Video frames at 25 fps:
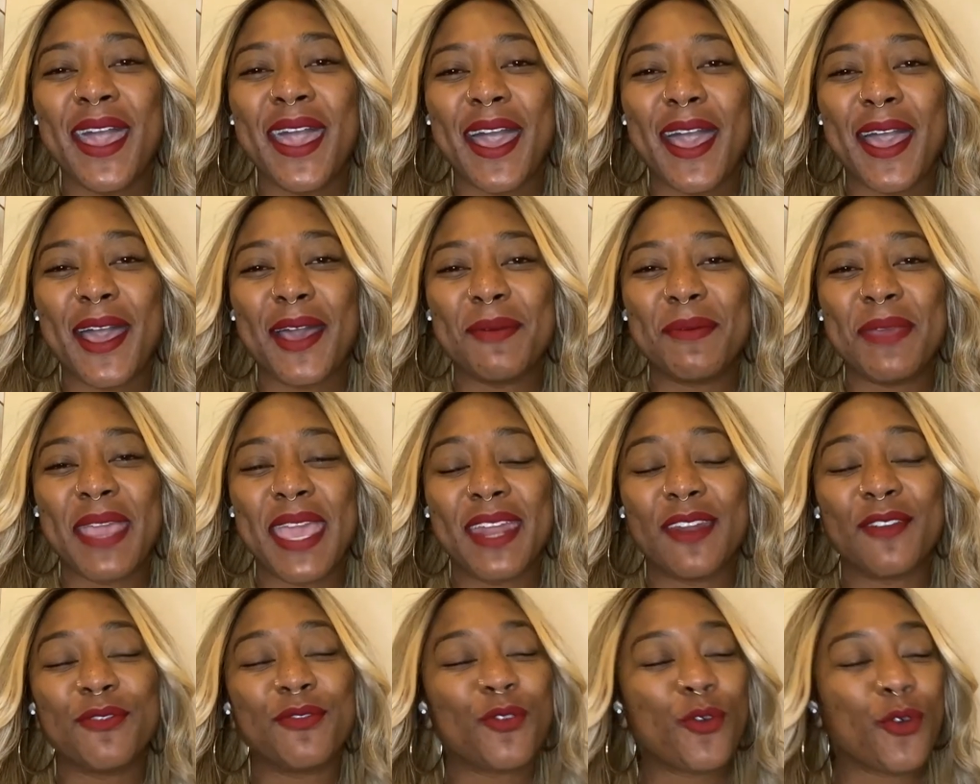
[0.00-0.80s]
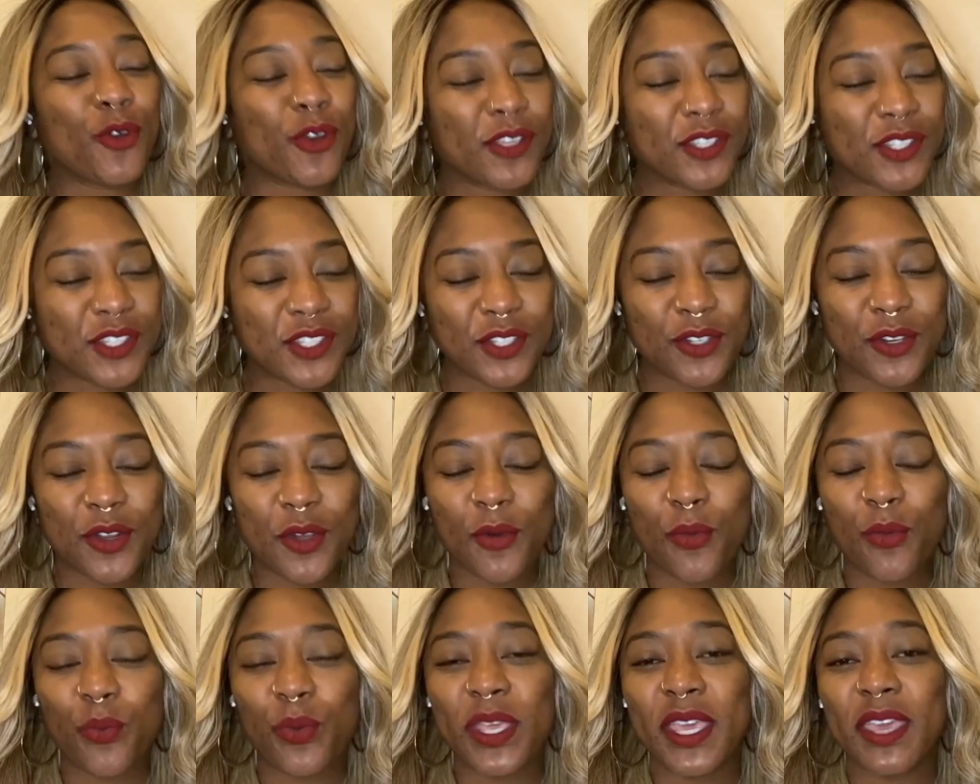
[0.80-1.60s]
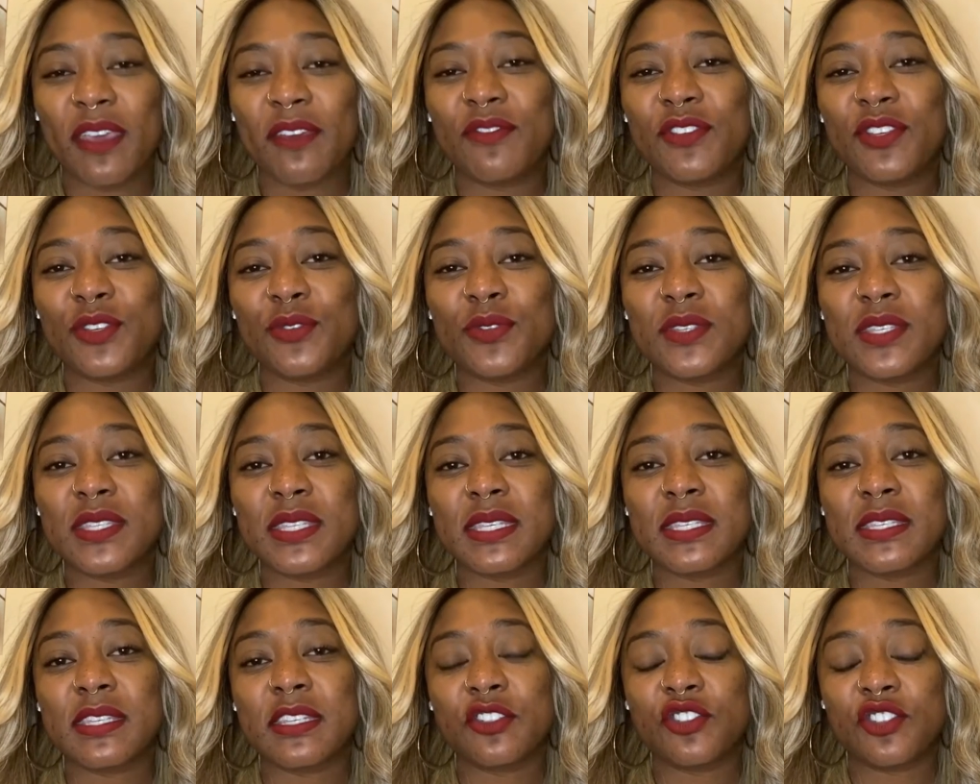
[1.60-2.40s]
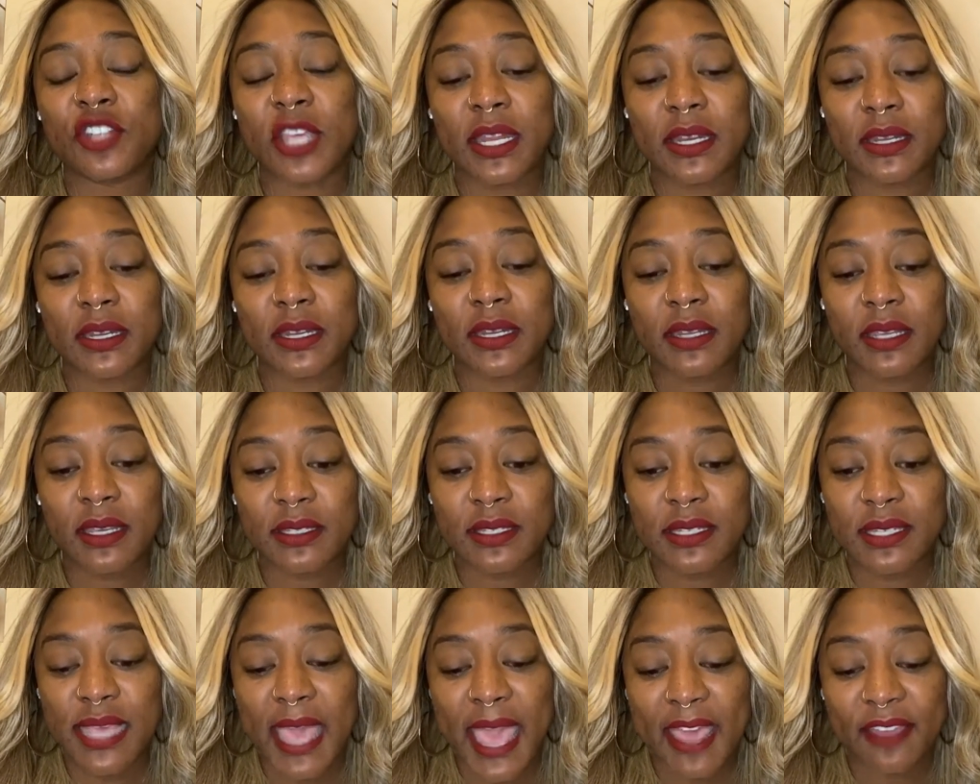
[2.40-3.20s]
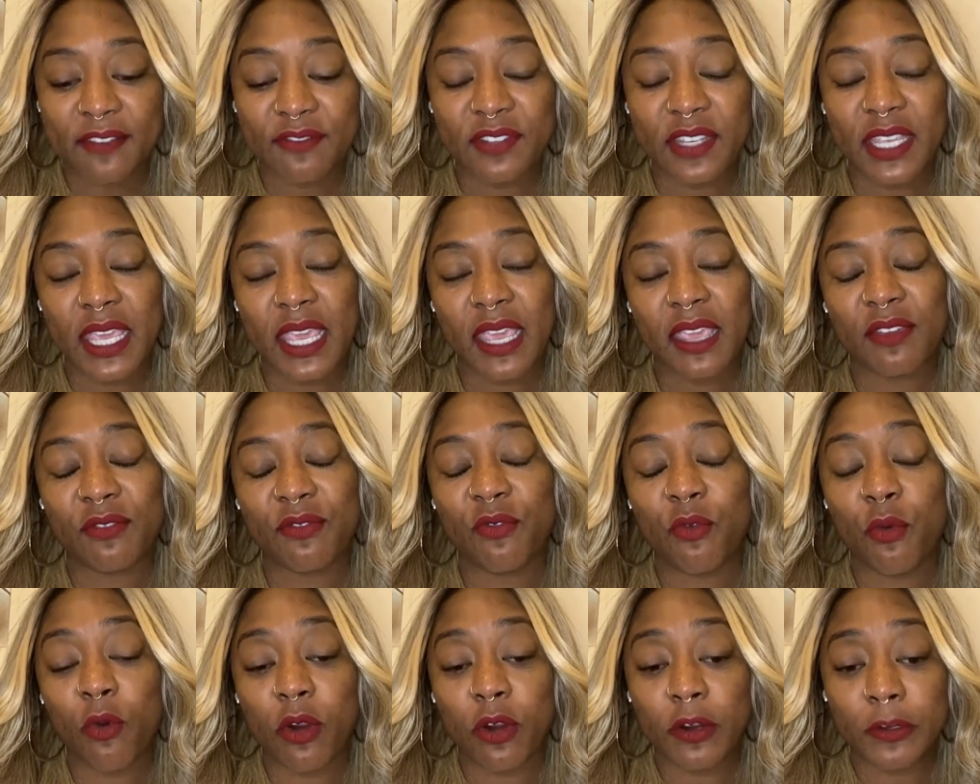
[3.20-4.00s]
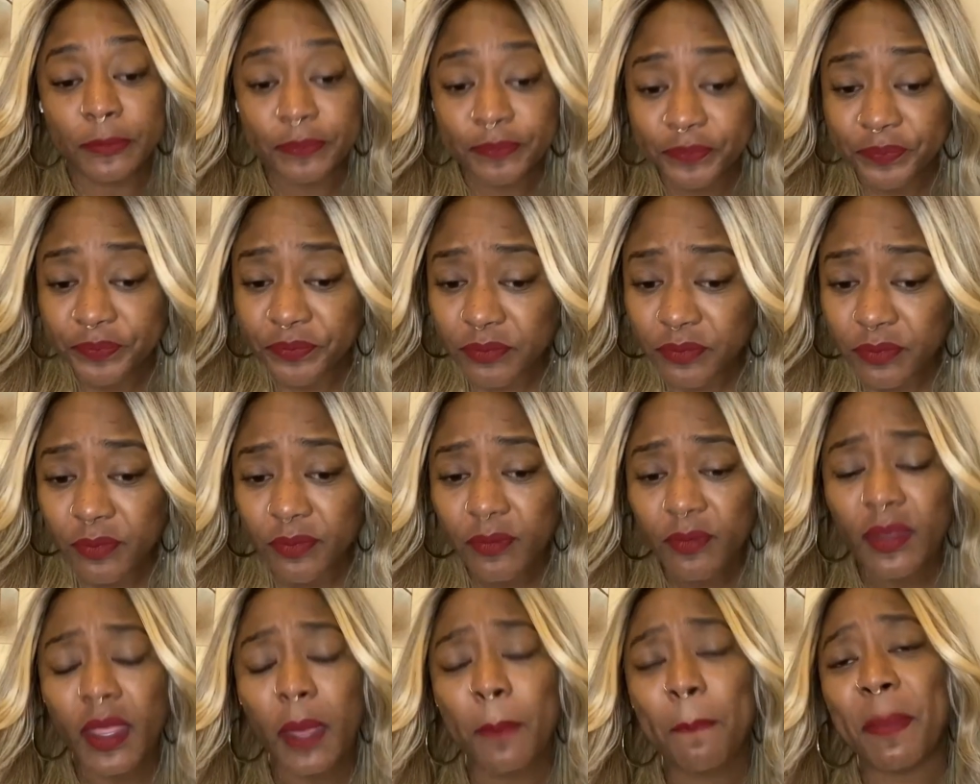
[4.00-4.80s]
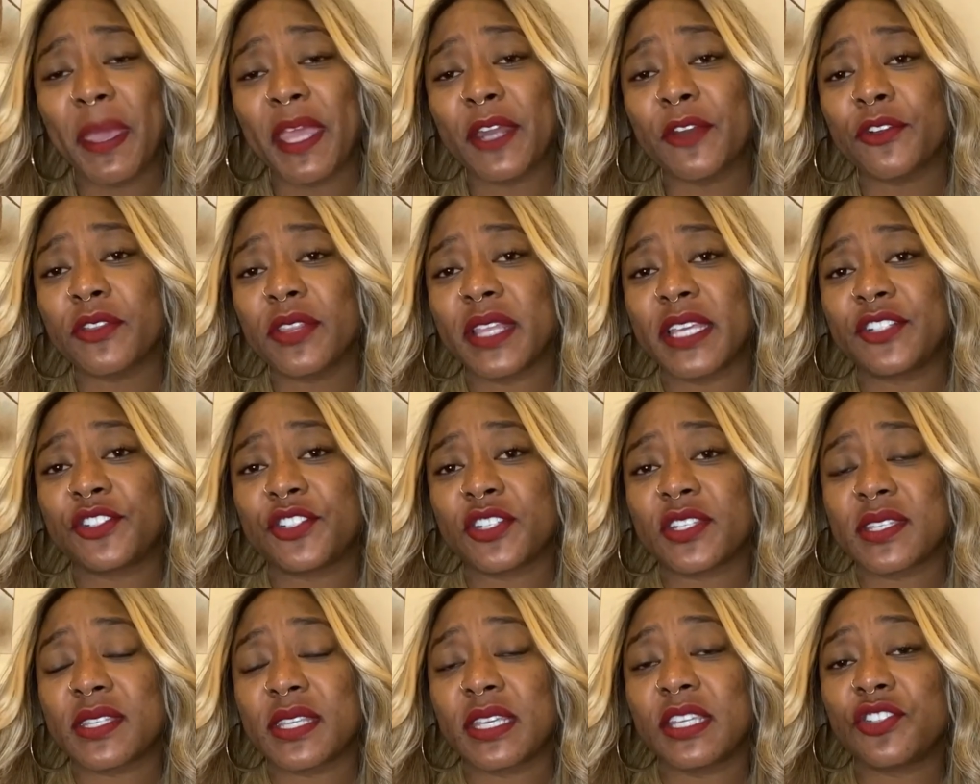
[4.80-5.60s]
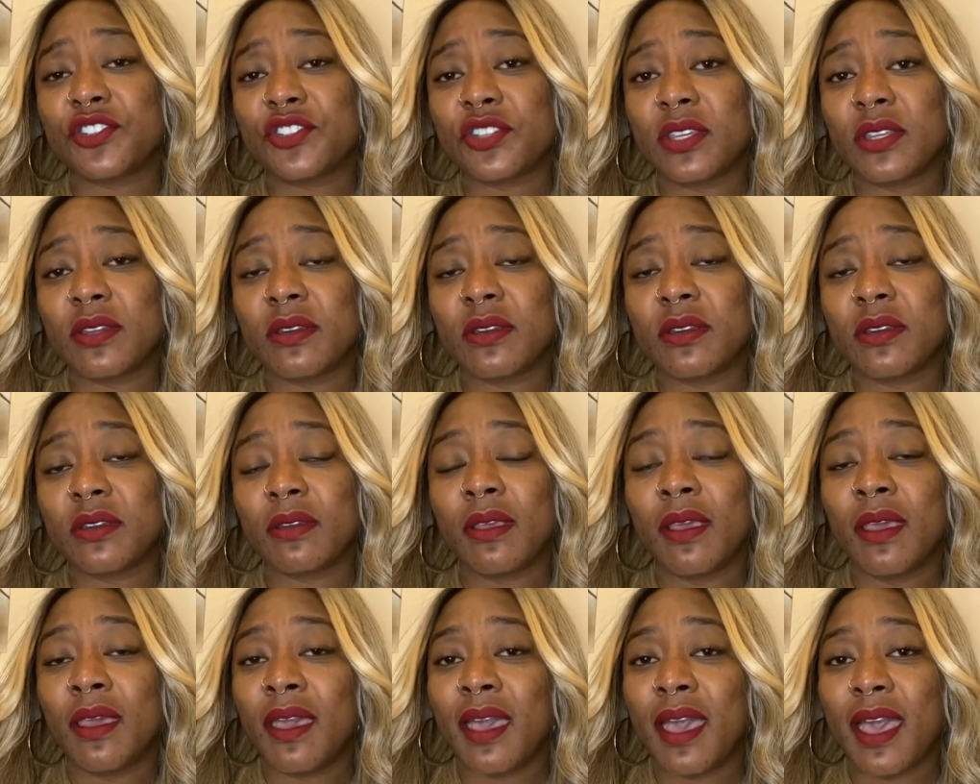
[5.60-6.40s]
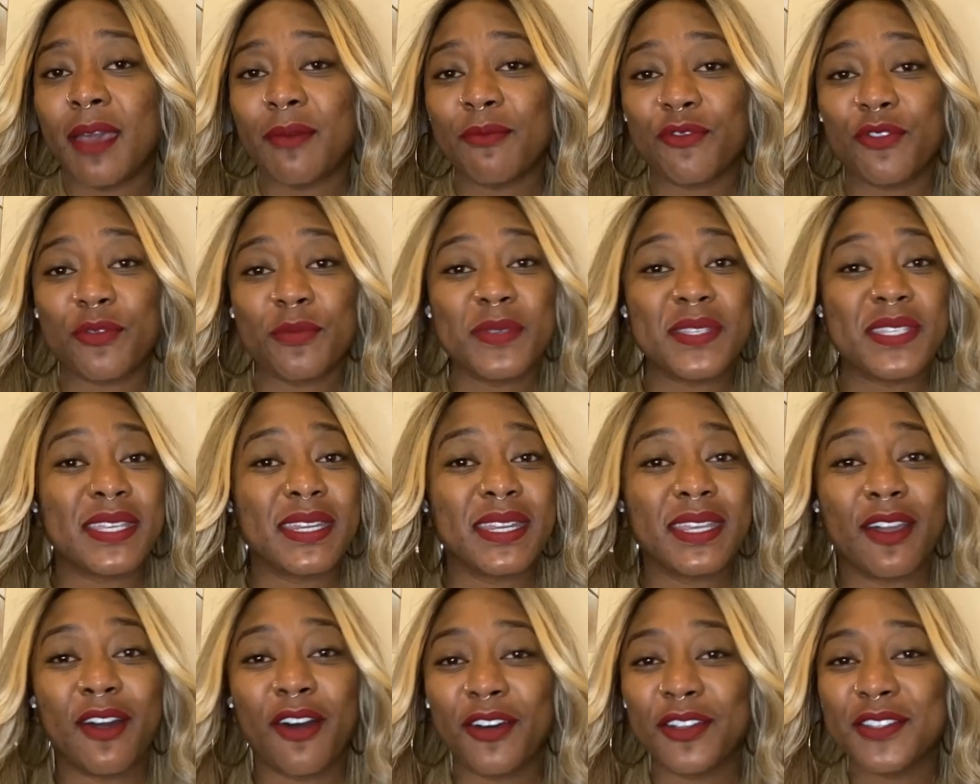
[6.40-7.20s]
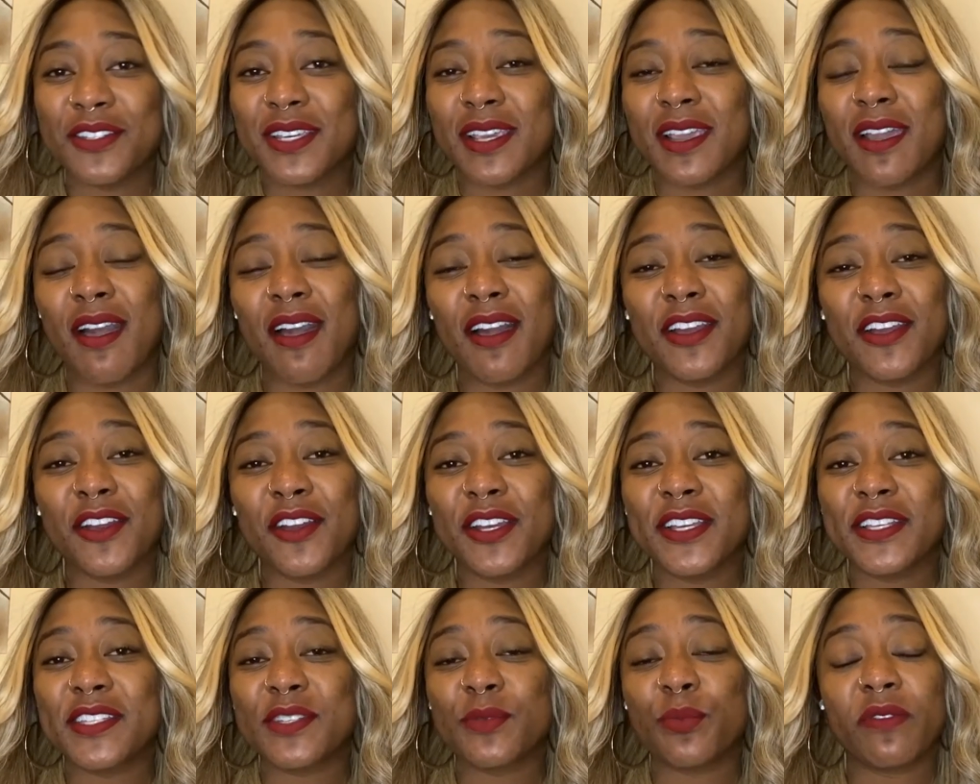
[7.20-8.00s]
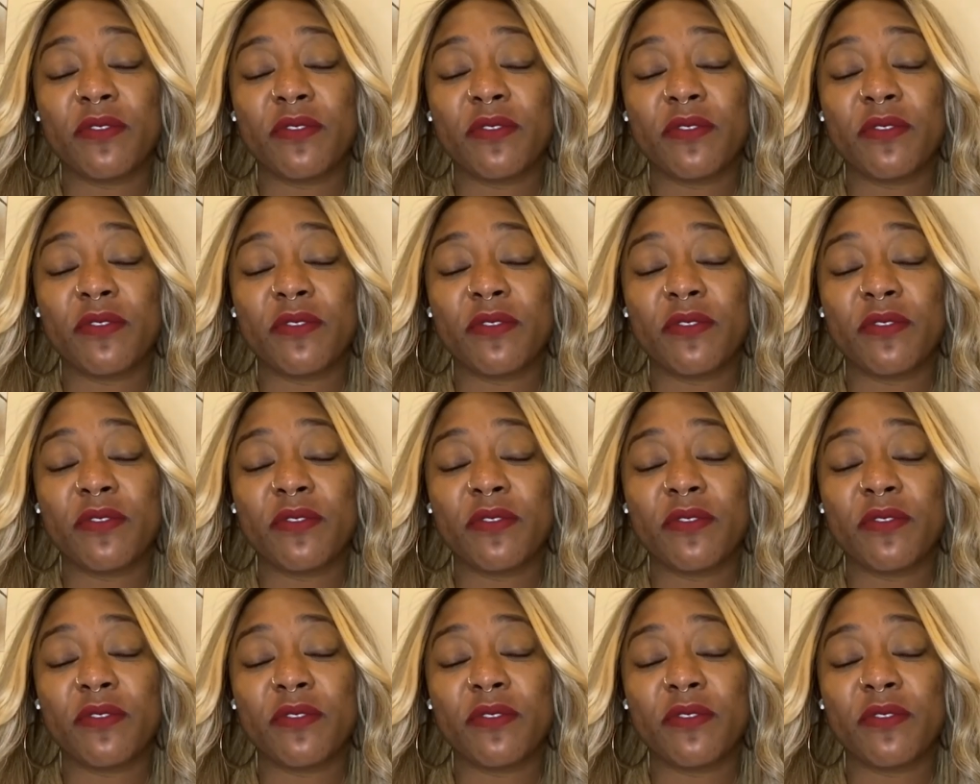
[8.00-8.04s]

Um, and of course, you know, we have used this agenda to advocate for better legislation um, from City Hall to Congress.